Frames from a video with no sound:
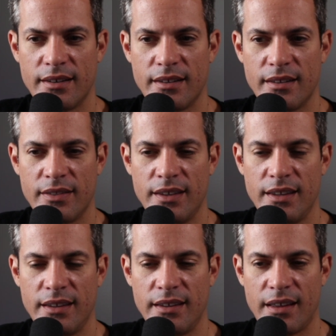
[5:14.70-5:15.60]

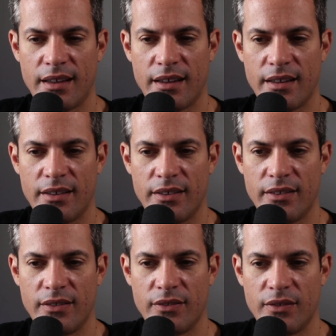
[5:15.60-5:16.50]
the
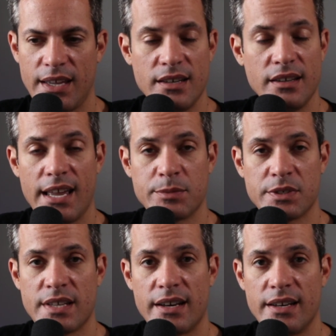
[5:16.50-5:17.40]
indie games is
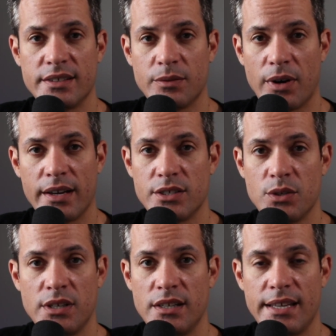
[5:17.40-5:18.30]
not easy, right? Doing
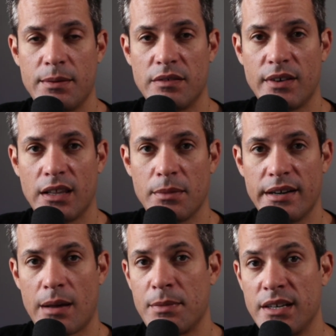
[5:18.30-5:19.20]
indie game development, and
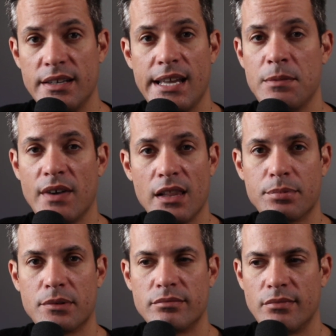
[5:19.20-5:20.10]
I'm an indie game
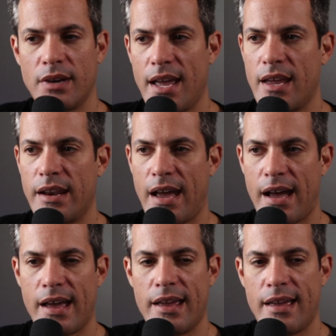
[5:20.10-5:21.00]
developer, and
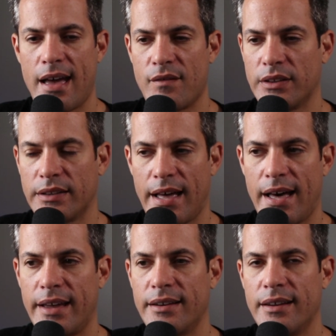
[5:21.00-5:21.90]
I have a
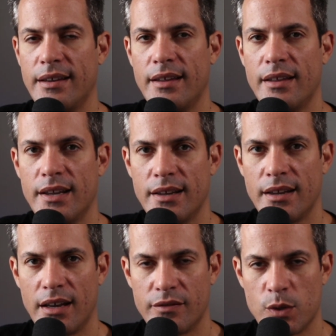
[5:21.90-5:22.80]
lot
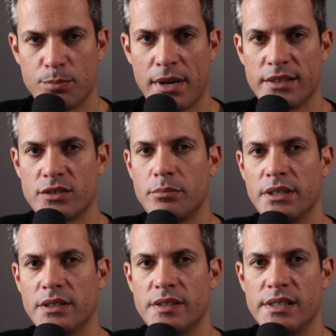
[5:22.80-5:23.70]
of
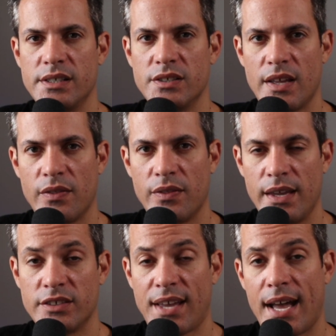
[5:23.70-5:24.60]
responsibilities and
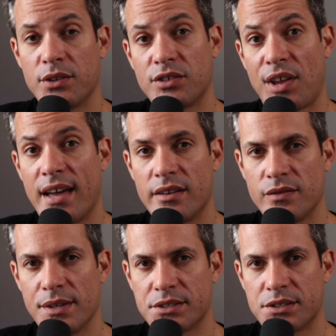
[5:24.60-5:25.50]
things outside of
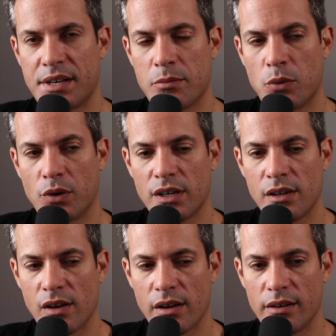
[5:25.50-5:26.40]
this that I'm working
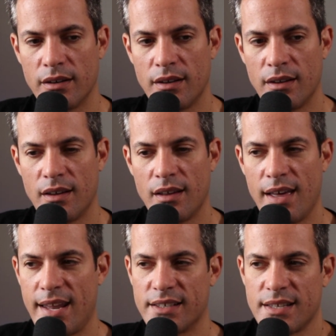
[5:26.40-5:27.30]
on.
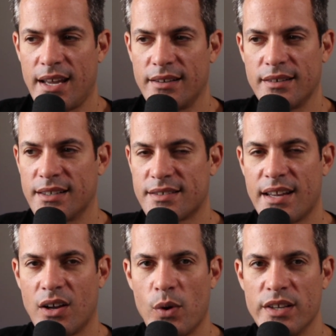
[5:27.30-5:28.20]
And it's not
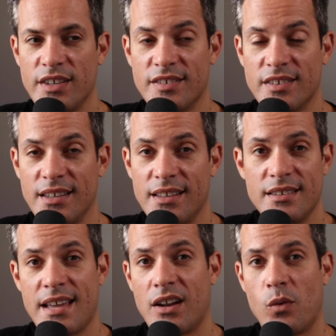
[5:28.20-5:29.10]
always easy,
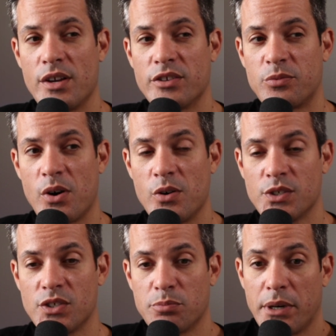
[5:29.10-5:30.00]
not always
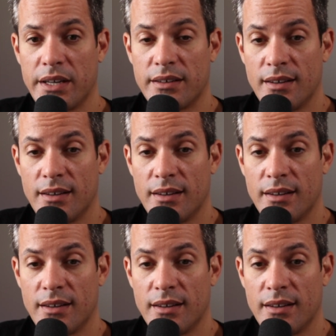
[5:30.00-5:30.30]
roses, but